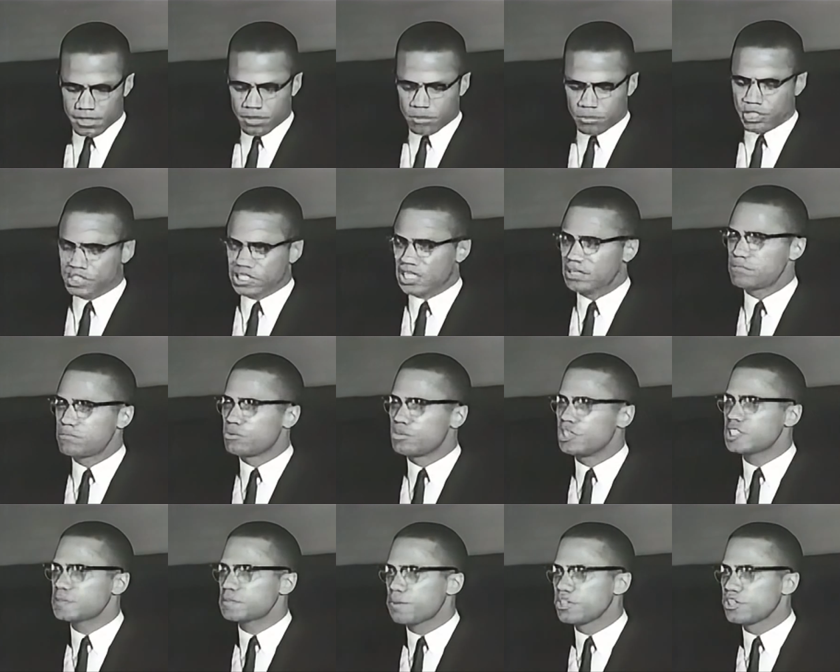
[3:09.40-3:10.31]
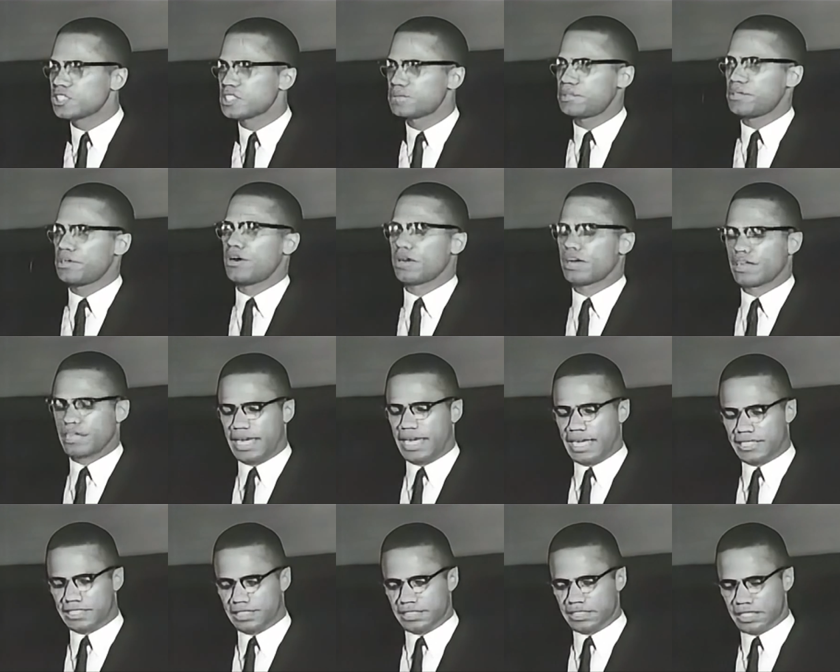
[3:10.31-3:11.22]
we're supposed to be
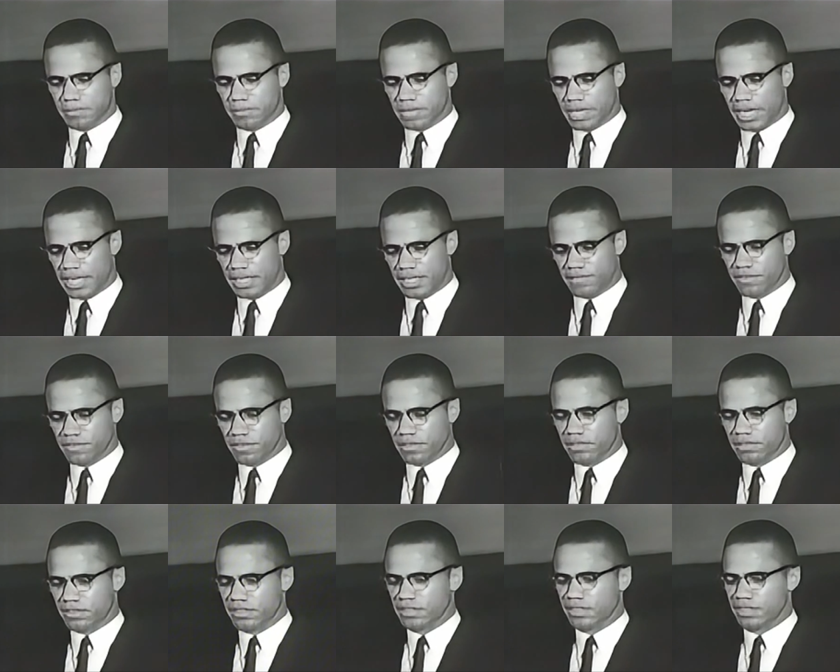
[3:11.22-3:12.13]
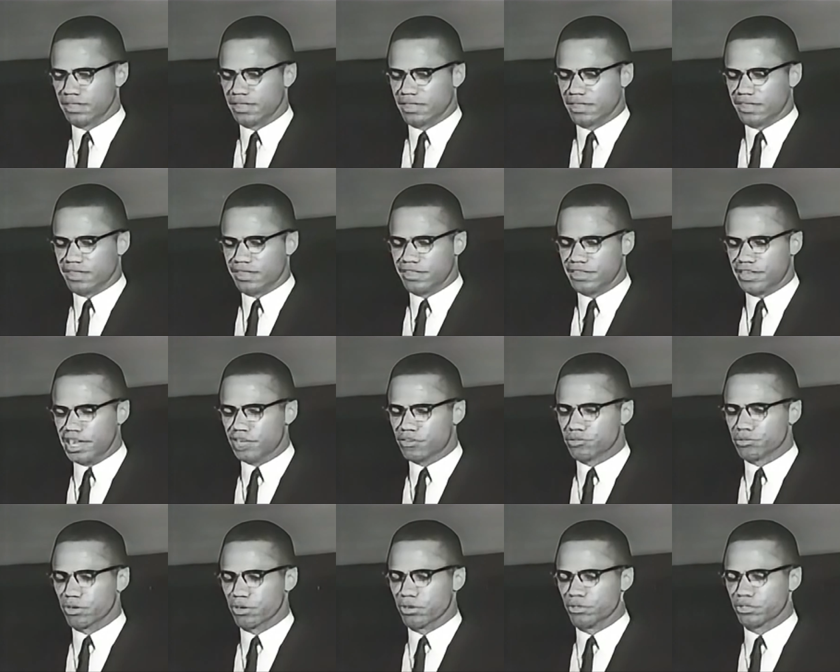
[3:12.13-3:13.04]
organizing some kind of
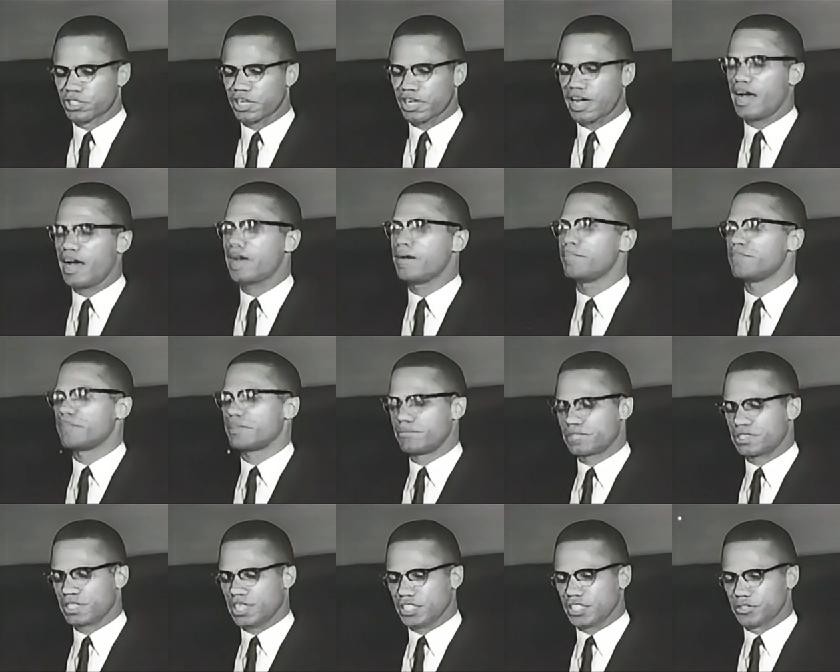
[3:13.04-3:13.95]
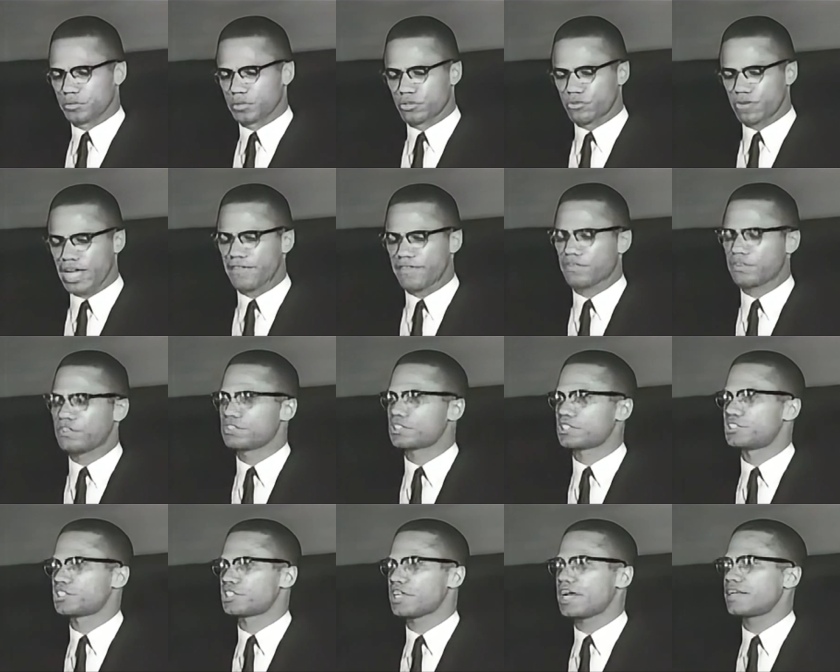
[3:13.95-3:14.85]
Negroes to arm themselves with
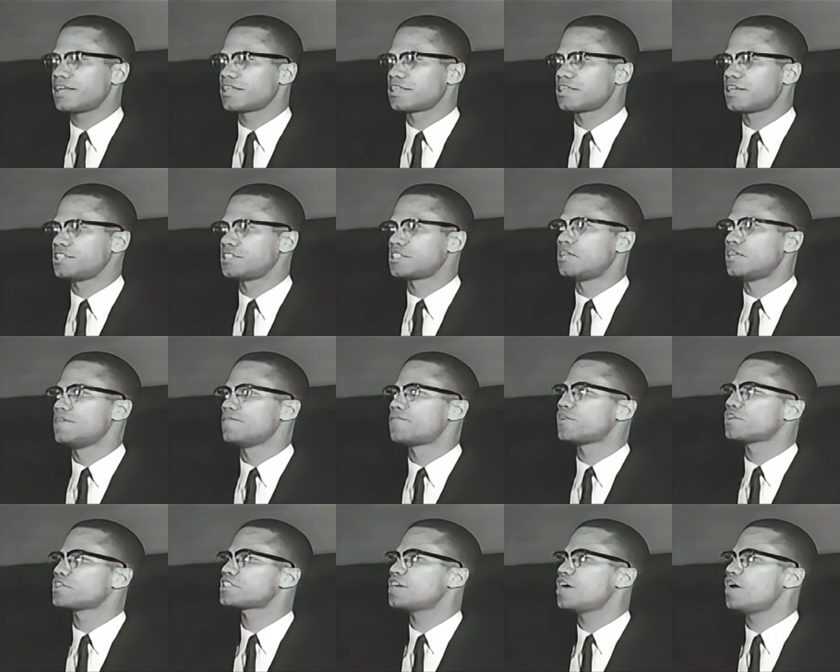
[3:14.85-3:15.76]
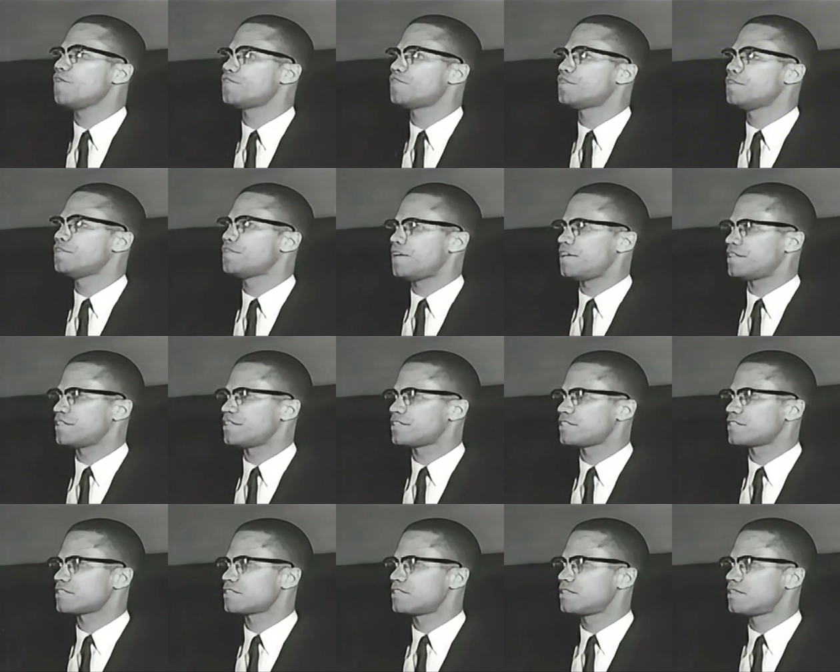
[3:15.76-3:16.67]
rifles and shotguns for
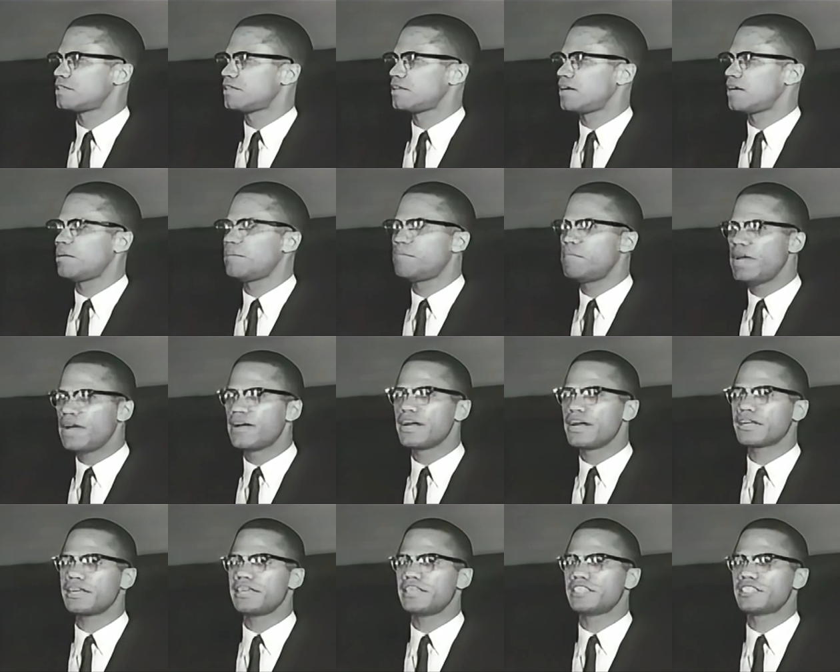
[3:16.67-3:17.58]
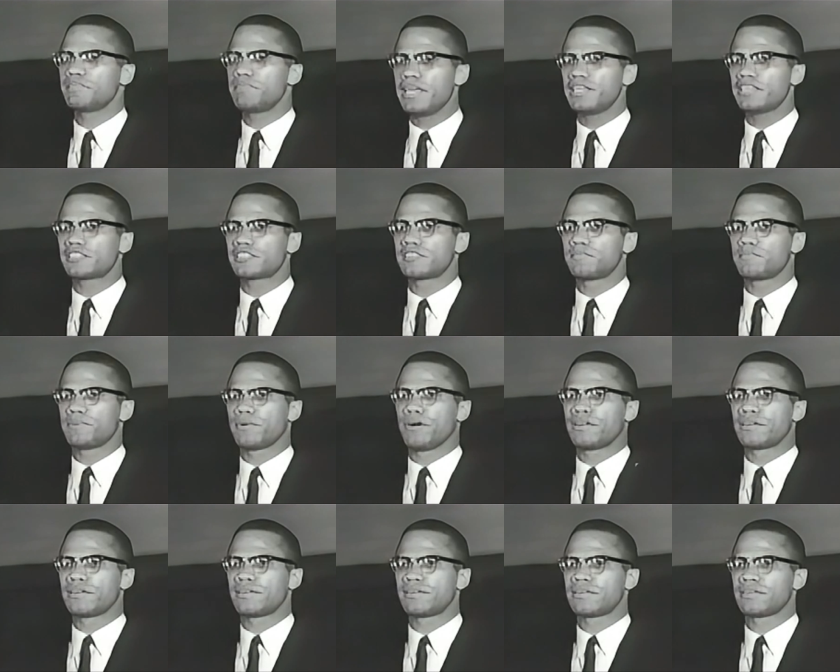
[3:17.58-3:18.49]
self-defense. America is based
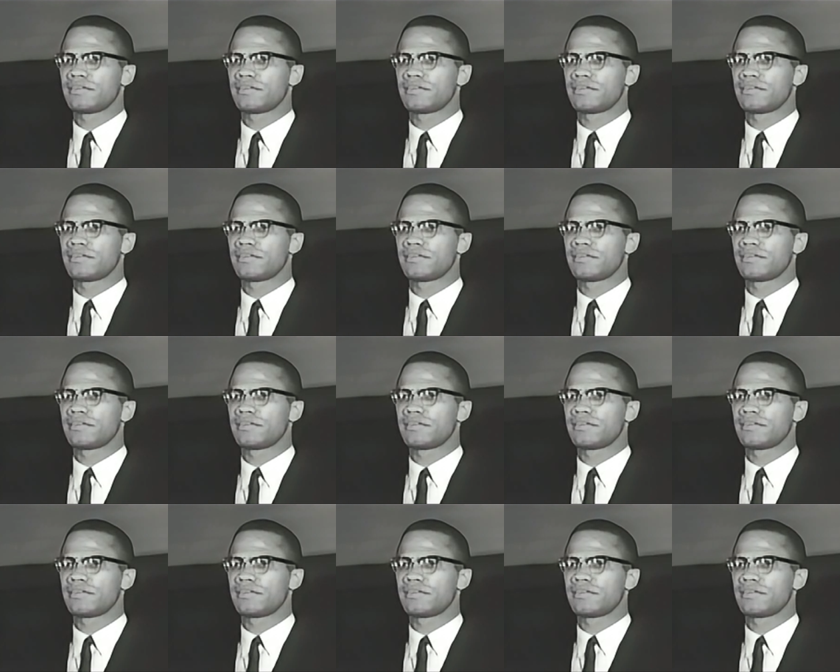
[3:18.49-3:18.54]
upon